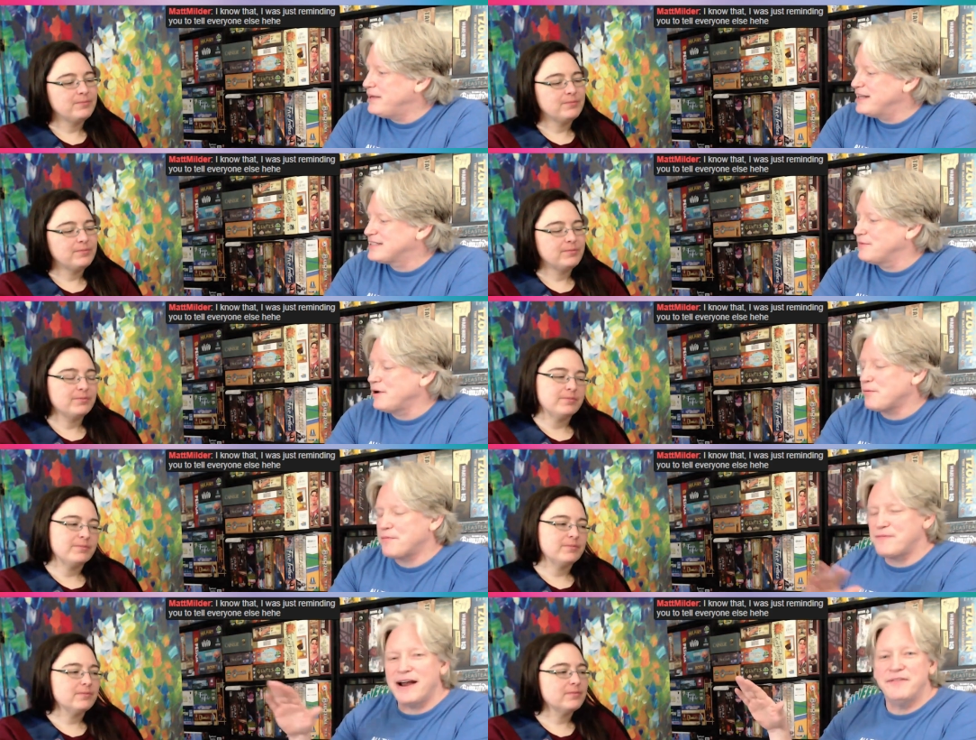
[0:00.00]
Speaker 1: minutes. Now we were
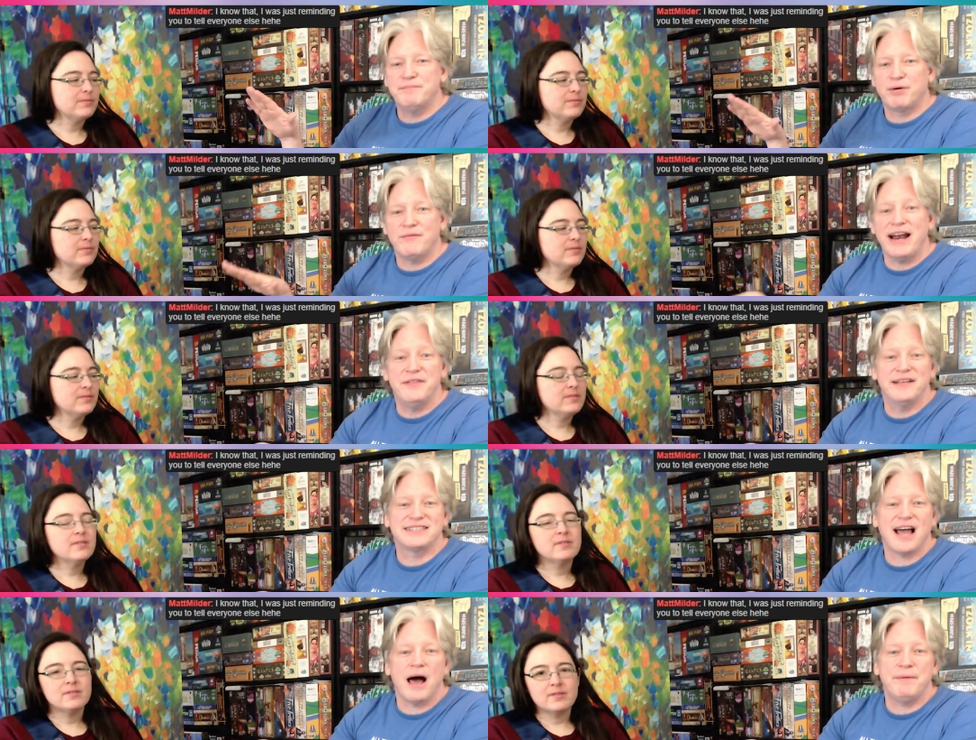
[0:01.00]
provided provided
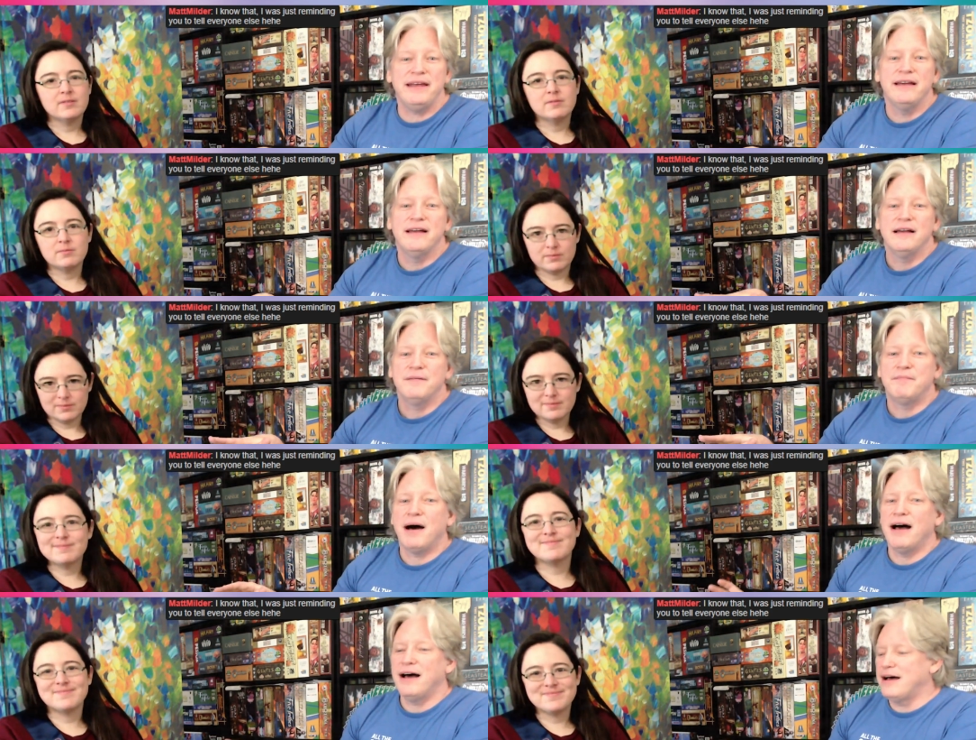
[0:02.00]
this copy by
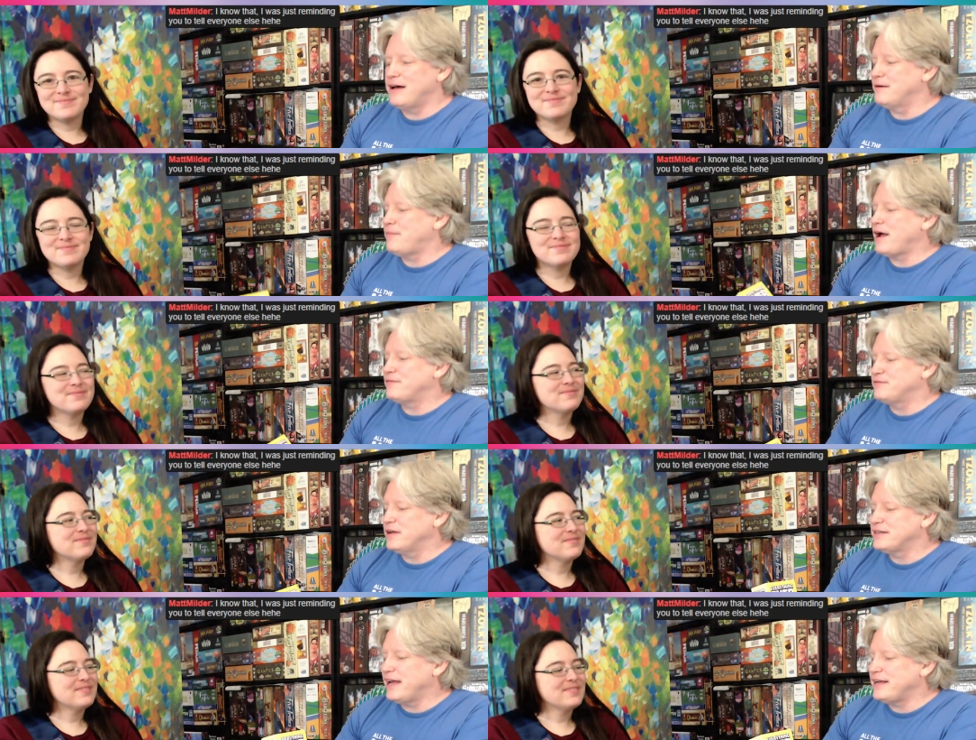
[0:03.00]
uh, by
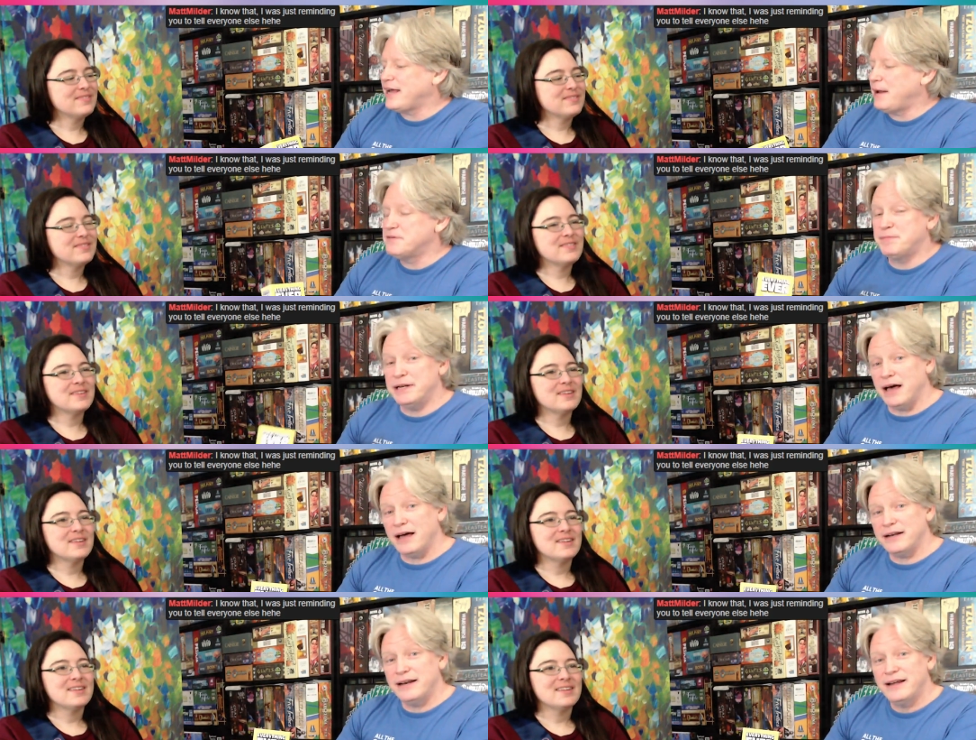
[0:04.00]
Floodgate Games, but
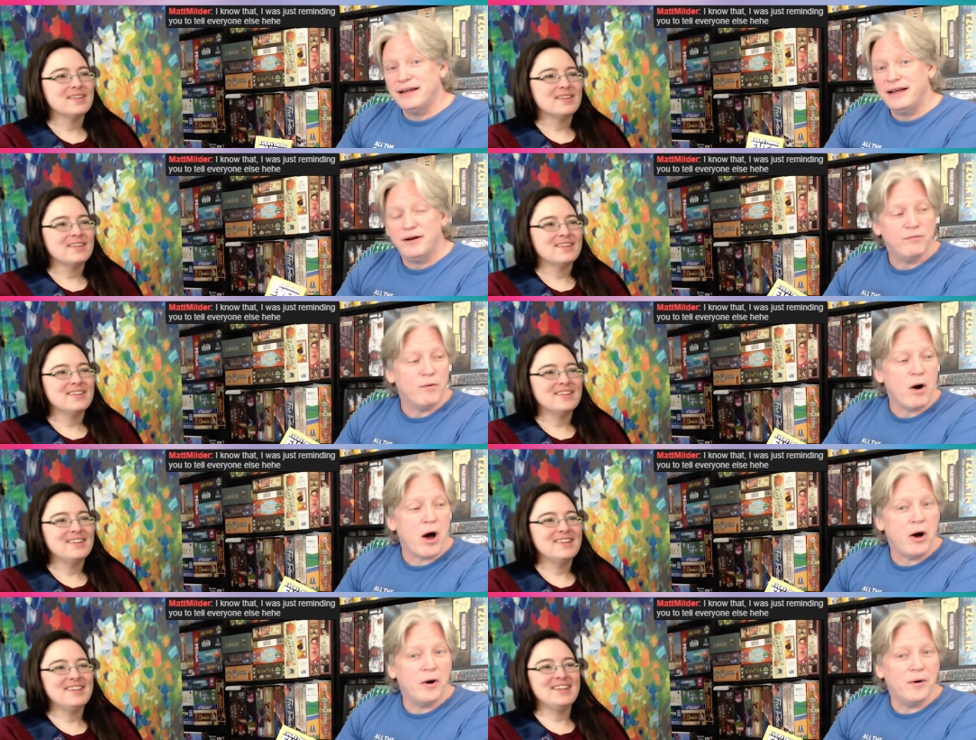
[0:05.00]
not.
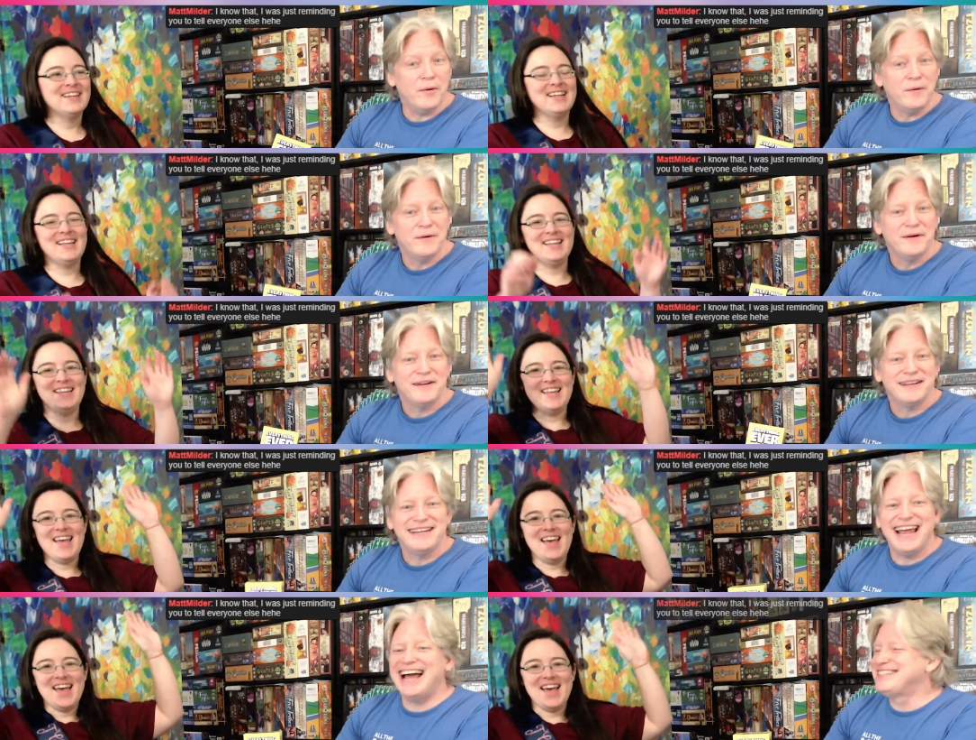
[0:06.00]
Whoa.
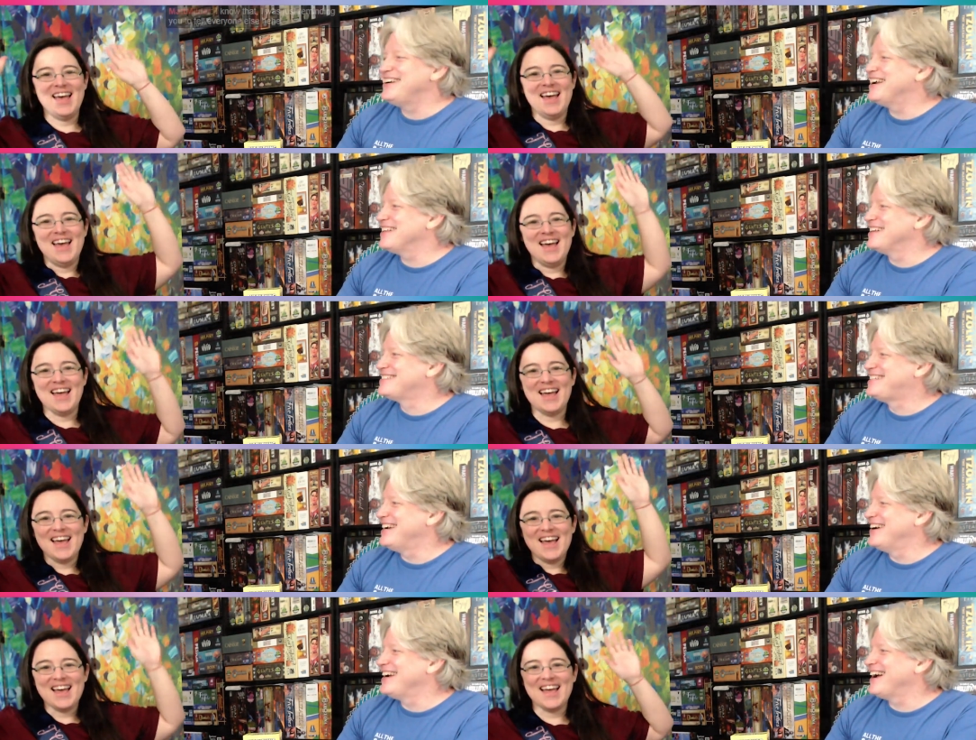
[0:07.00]
Yeah. yeah, did you hear the
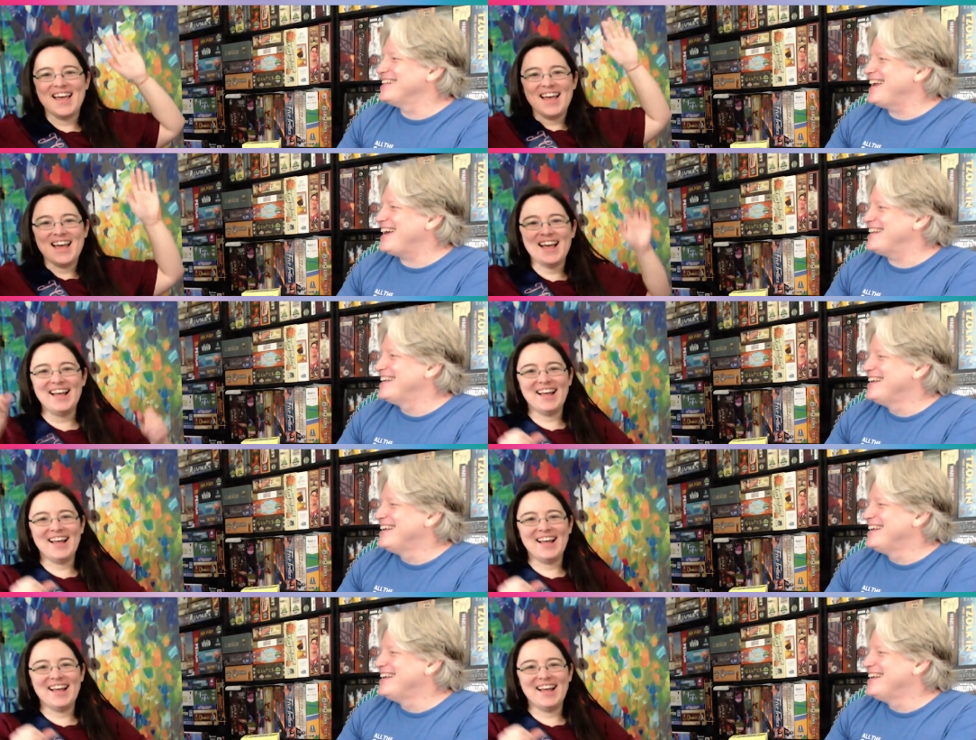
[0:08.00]
cheering on that?